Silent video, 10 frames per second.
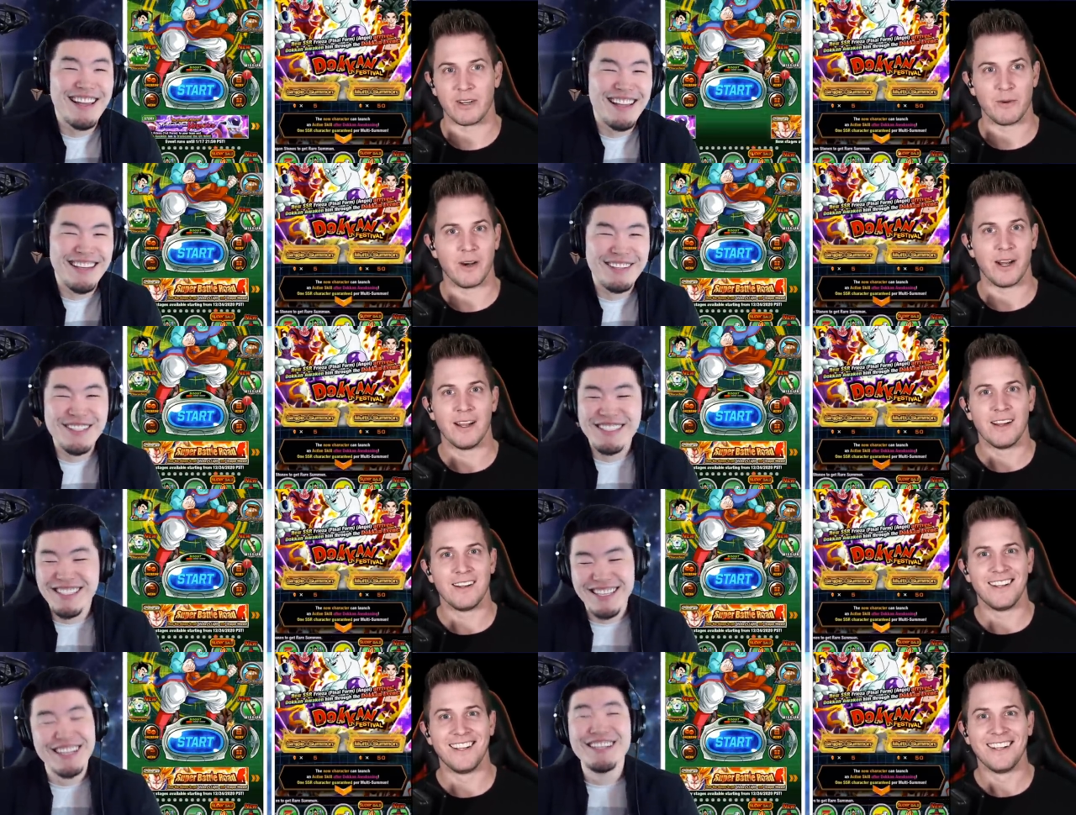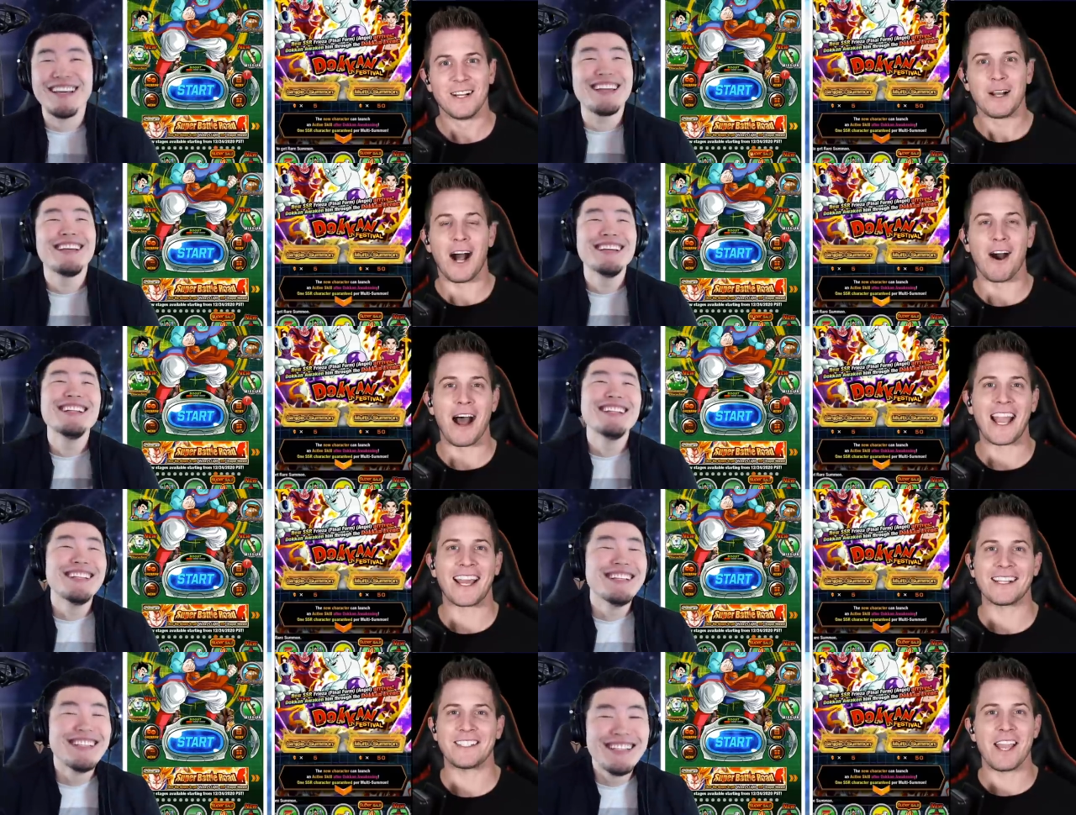Speaker 1: you want. we'll see. Okay. Uh,
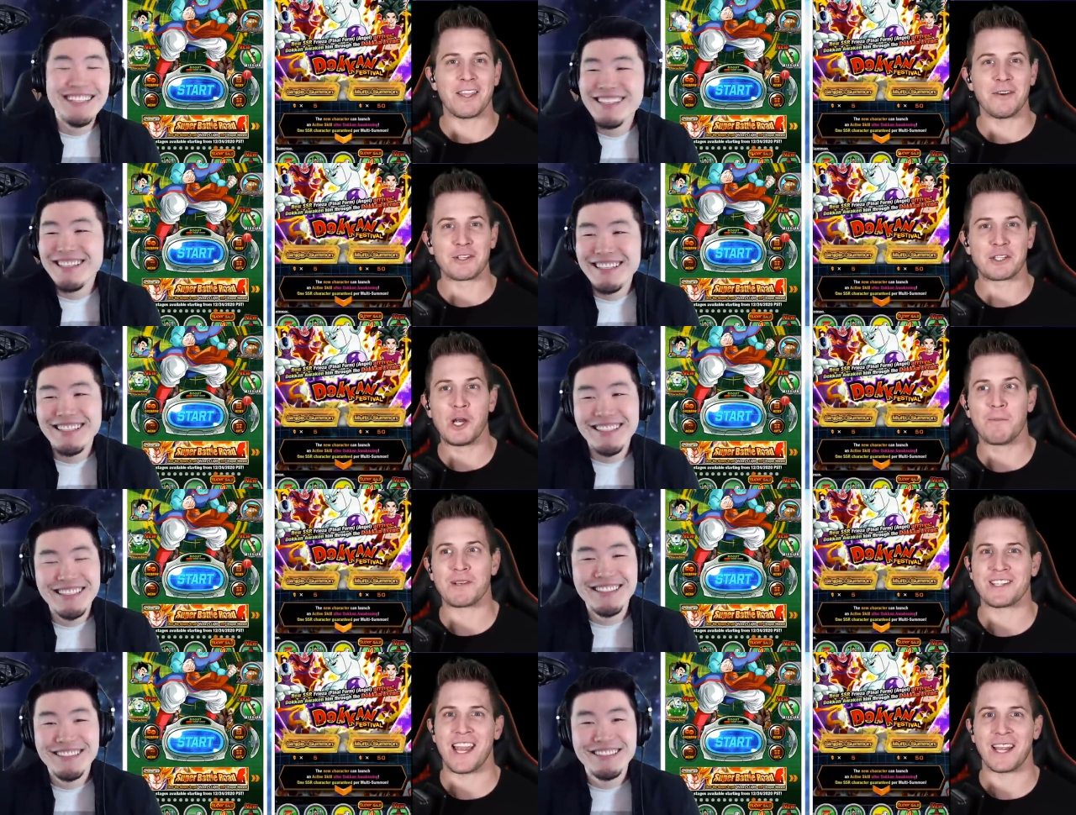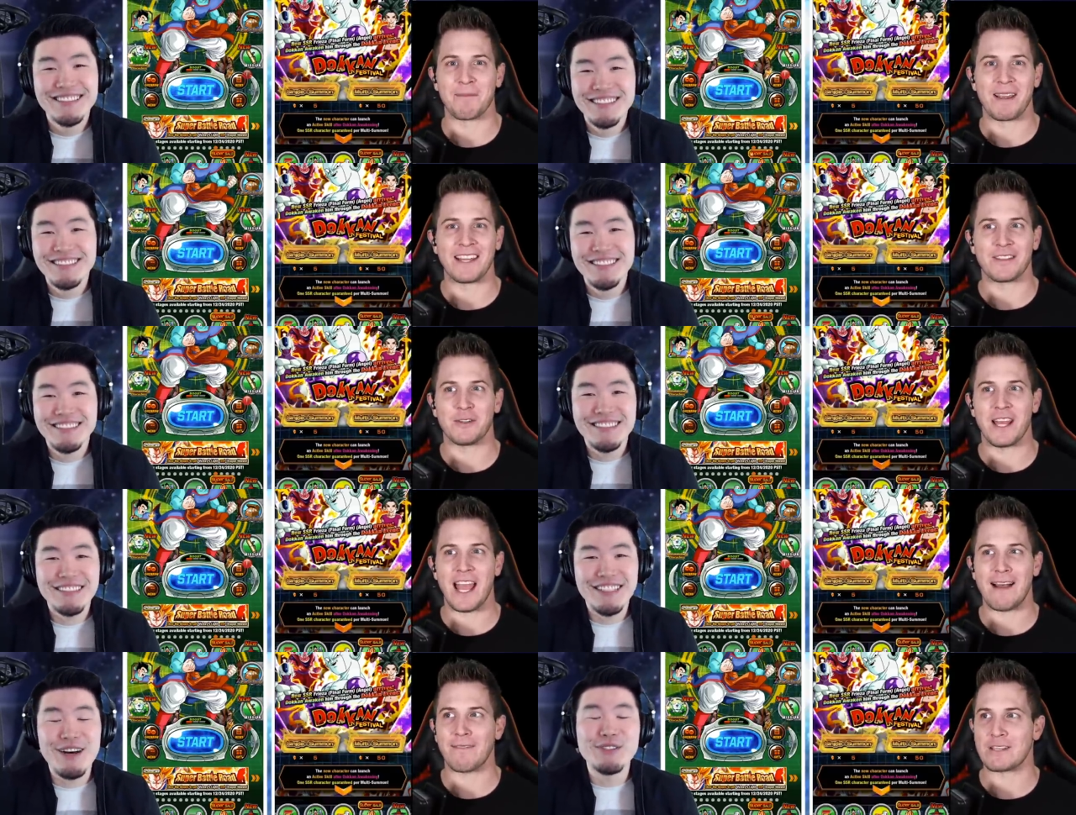I gotta take you to Super Saiyan, man, dude.
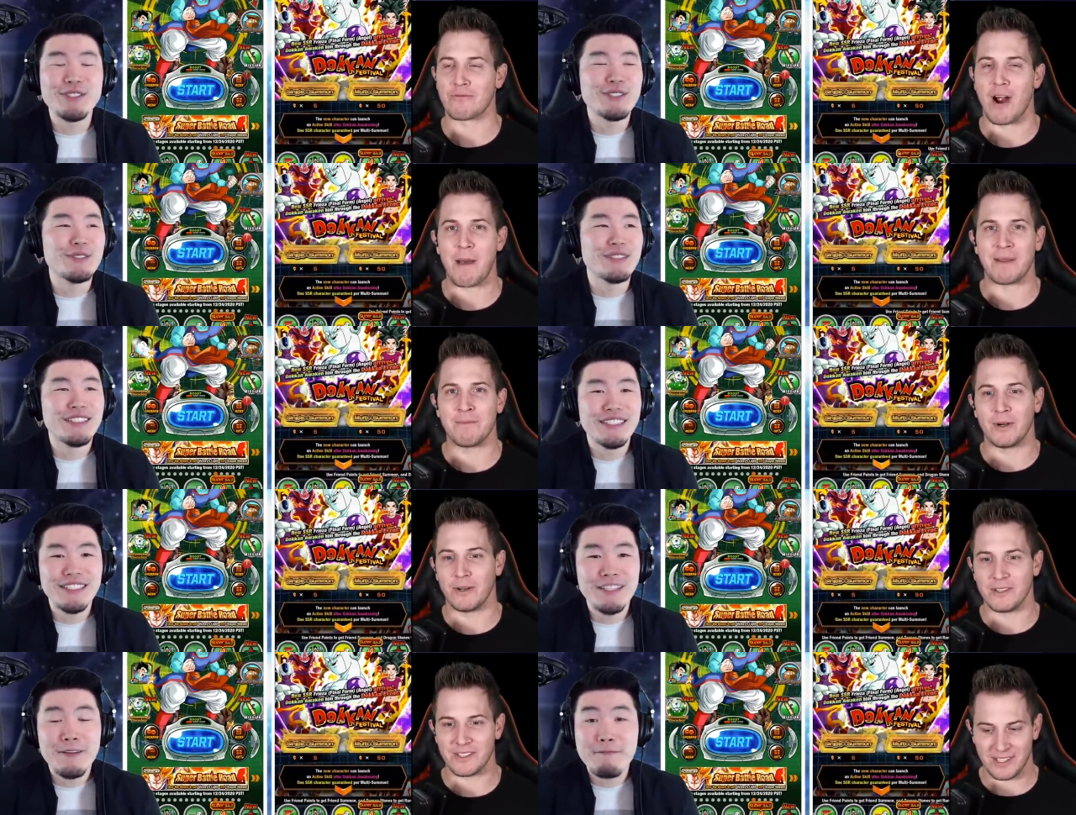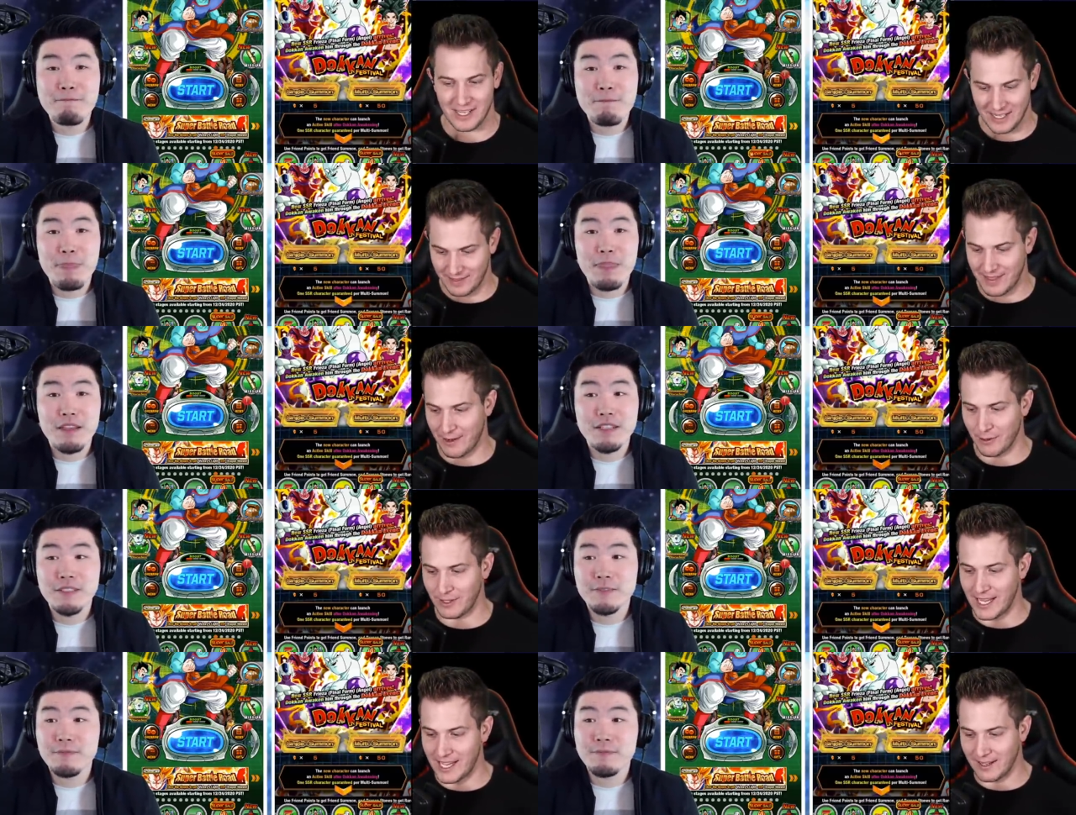They have these ramen bowls that
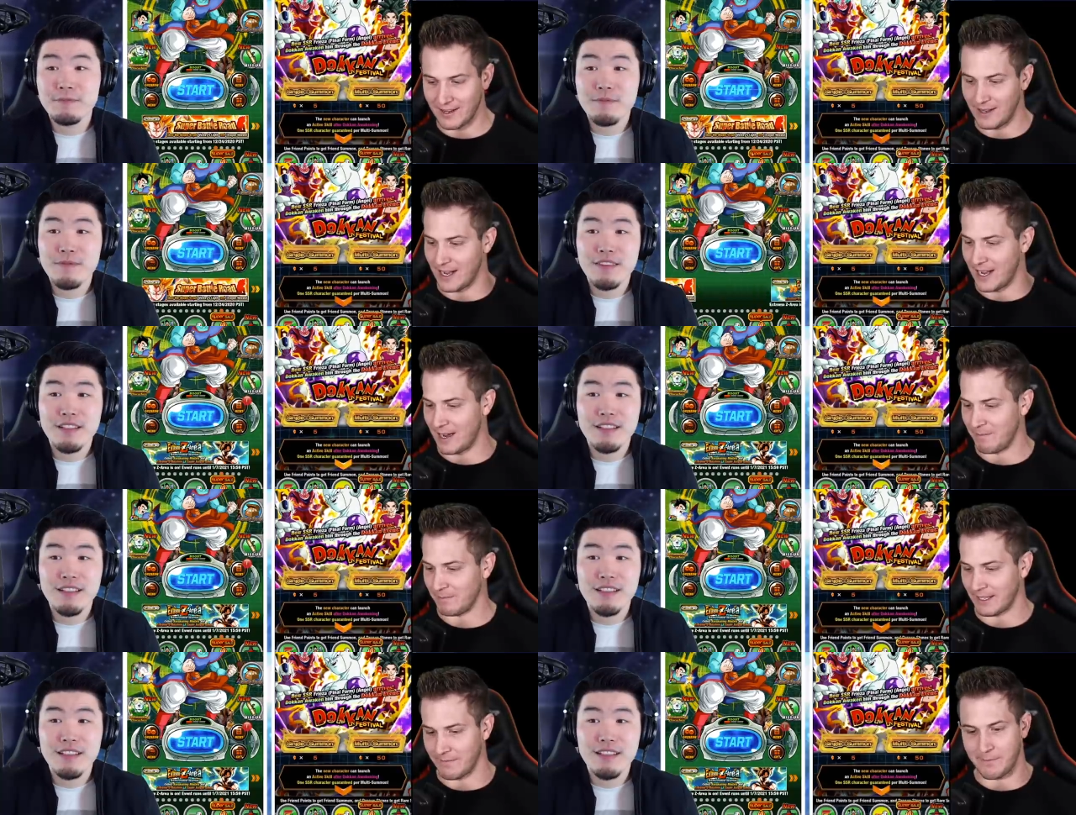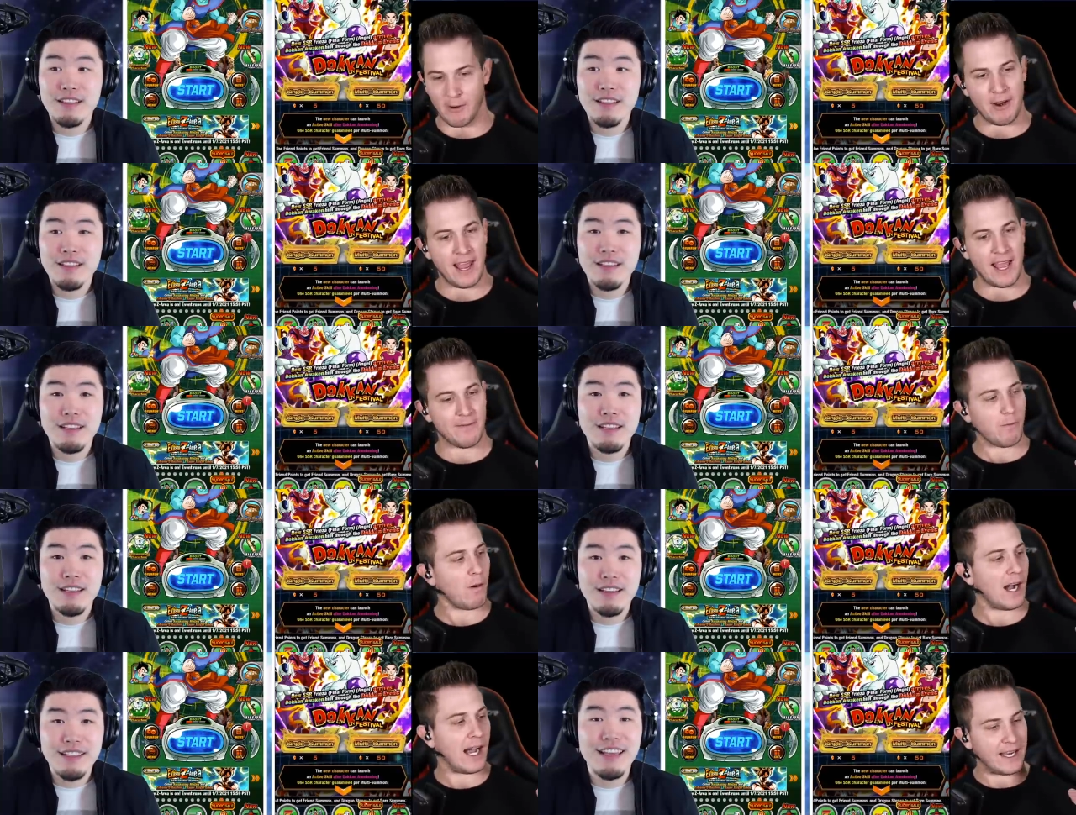are like um, like a foot and a half wide